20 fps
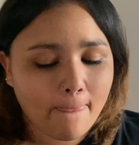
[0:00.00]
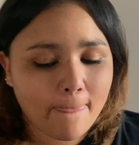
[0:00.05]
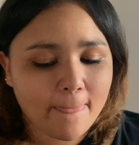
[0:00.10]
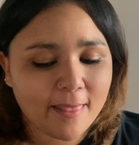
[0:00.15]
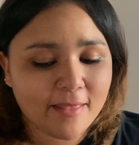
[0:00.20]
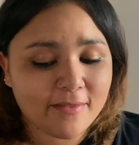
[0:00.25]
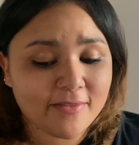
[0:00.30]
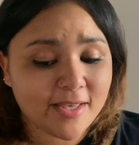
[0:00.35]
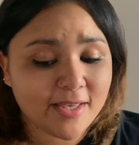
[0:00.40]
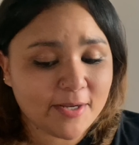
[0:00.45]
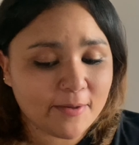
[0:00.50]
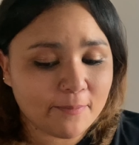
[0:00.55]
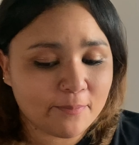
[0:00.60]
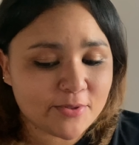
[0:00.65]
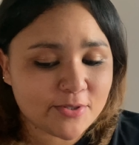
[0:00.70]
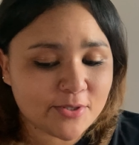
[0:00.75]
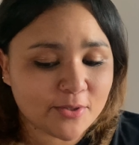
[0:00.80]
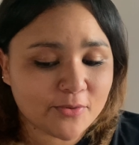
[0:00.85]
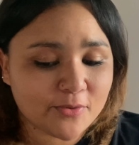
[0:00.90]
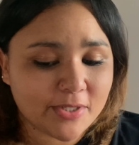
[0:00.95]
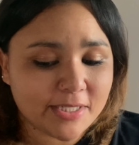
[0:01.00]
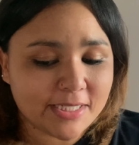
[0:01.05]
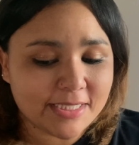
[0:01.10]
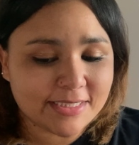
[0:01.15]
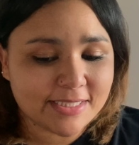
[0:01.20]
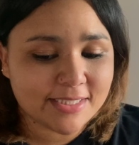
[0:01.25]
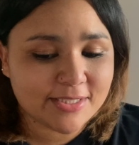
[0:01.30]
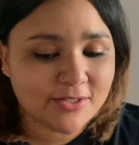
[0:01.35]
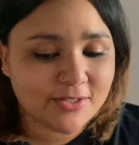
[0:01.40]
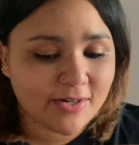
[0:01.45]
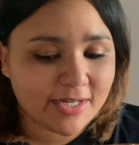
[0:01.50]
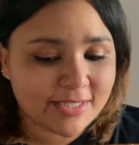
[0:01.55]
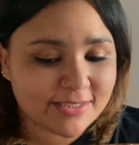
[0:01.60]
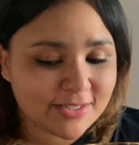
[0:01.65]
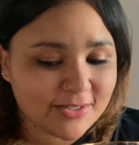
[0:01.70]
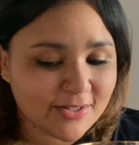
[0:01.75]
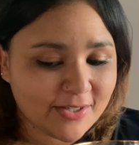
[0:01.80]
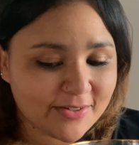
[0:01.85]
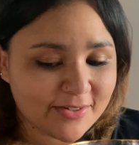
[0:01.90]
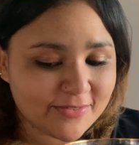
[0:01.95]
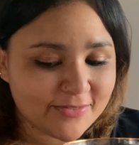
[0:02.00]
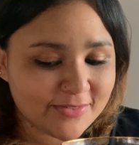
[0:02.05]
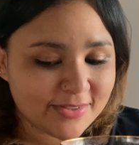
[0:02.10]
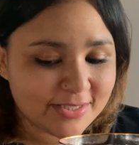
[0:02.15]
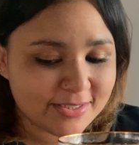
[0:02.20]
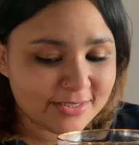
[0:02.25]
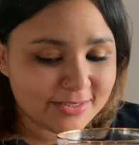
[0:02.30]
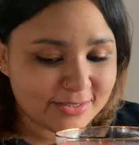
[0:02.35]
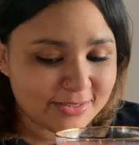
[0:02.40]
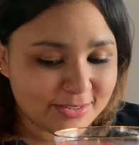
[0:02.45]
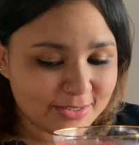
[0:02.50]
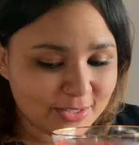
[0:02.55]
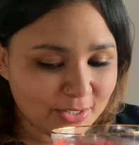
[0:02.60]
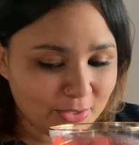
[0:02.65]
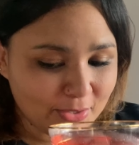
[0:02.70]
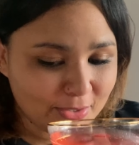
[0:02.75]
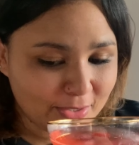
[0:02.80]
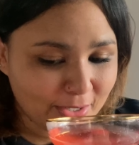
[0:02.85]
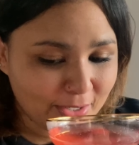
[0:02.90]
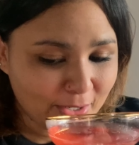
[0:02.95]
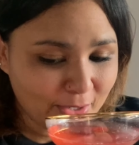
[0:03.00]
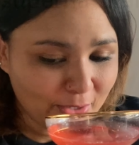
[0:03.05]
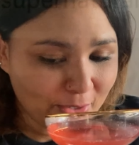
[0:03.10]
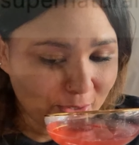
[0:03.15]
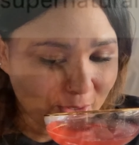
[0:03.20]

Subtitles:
That episode really did create a lot of villains. Okay.